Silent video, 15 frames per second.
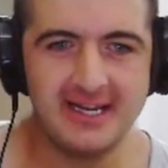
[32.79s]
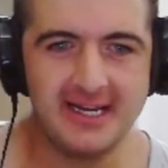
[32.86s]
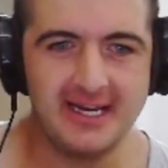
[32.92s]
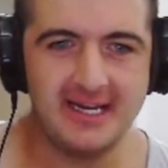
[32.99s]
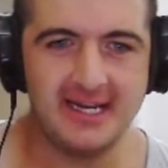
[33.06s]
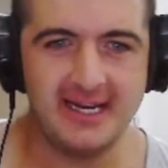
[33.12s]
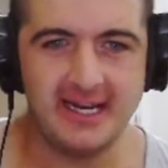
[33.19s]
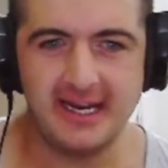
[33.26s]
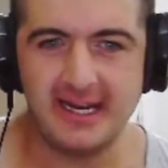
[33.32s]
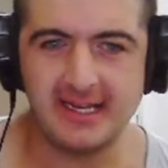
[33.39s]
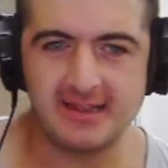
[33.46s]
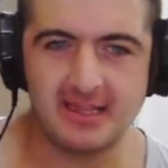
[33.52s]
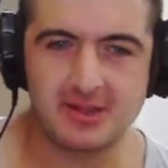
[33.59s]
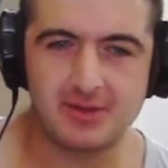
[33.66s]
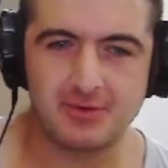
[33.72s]
He
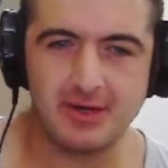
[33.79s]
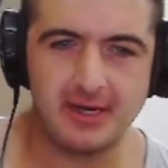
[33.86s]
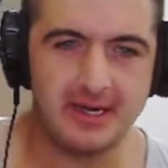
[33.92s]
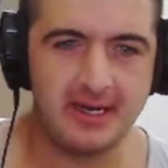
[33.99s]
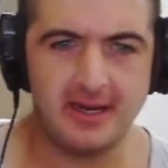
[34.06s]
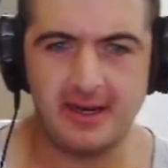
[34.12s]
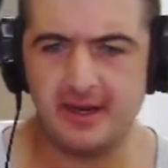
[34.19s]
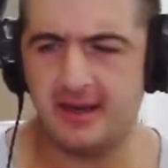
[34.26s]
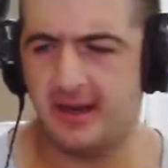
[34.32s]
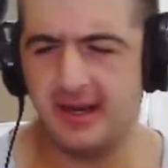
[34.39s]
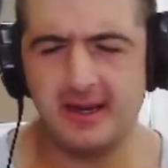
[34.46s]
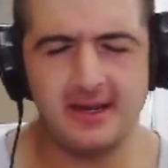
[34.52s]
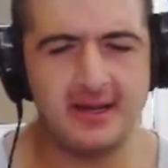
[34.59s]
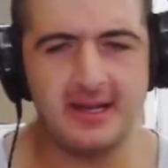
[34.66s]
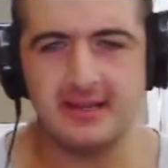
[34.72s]
hit the tree.
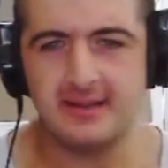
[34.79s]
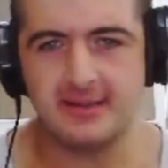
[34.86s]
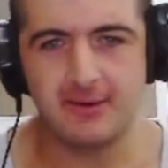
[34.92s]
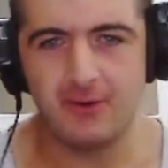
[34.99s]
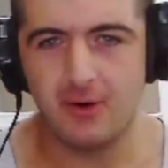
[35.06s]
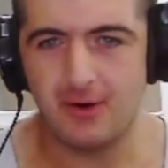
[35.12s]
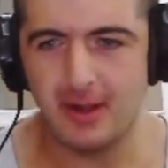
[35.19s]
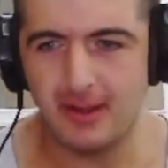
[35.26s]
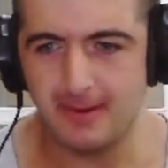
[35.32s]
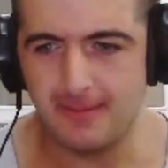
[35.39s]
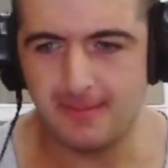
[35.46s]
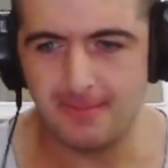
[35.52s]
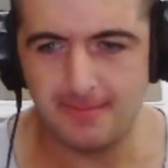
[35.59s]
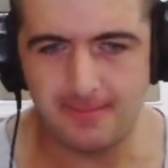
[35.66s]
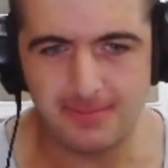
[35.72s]
He hit the
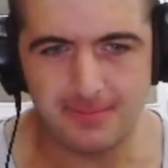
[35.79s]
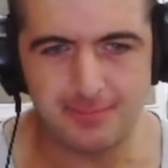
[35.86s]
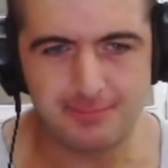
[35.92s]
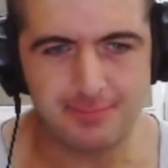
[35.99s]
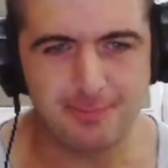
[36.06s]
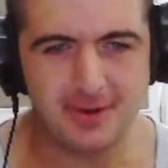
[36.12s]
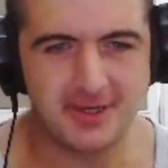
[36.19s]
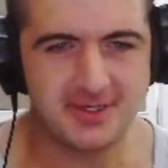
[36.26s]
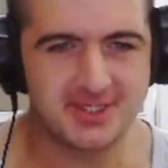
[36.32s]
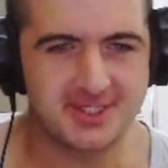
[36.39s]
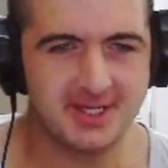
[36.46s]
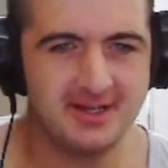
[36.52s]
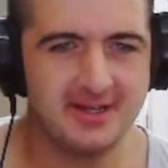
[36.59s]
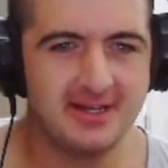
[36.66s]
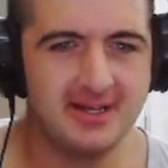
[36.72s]

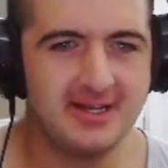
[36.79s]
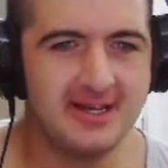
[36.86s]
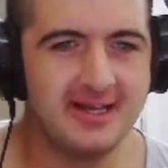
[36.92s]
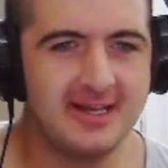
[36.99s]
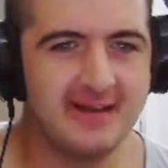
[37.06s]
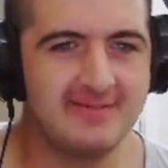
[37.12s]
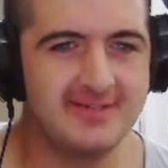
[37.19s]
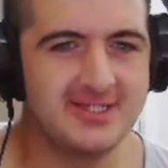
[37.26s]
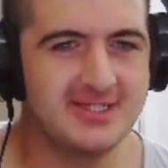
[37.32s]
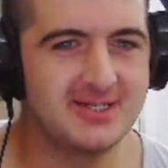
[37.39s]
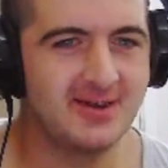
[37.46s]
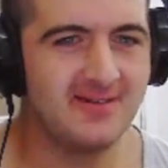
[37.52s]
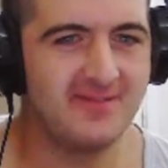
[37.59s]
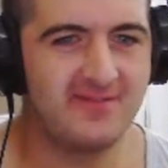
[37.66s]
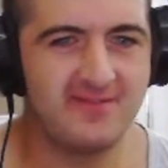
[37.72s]
person. That was
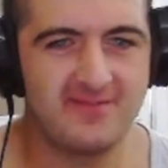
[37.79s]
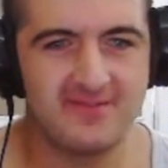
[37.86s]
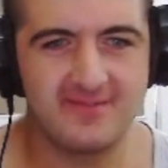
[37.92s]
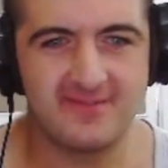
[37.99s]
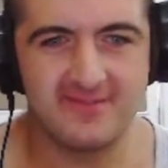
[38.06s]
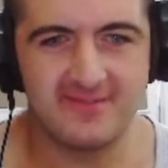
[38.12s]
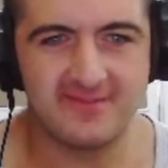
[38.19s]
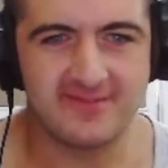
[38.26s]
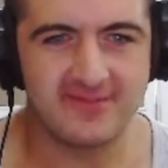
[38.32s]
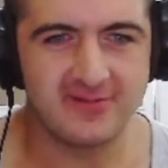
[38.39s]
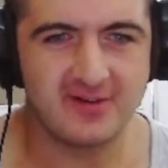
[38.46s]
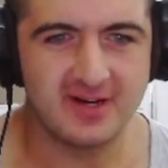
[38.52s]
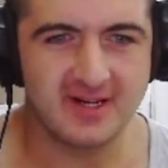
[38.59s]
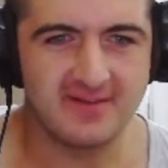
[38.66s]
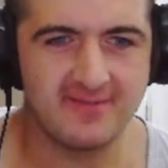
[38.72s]
so
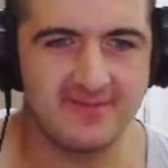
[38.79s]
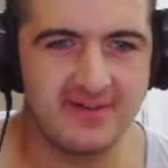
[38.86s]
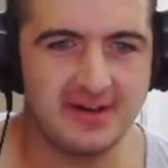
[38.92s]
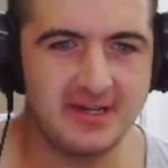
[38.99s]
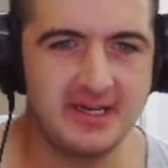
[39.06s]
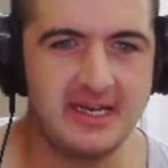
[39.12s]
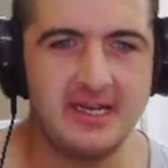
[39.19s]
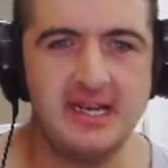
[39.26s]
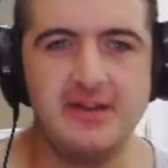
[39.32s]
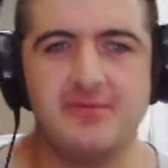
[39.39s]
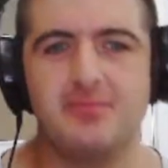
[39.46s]
freaking funny.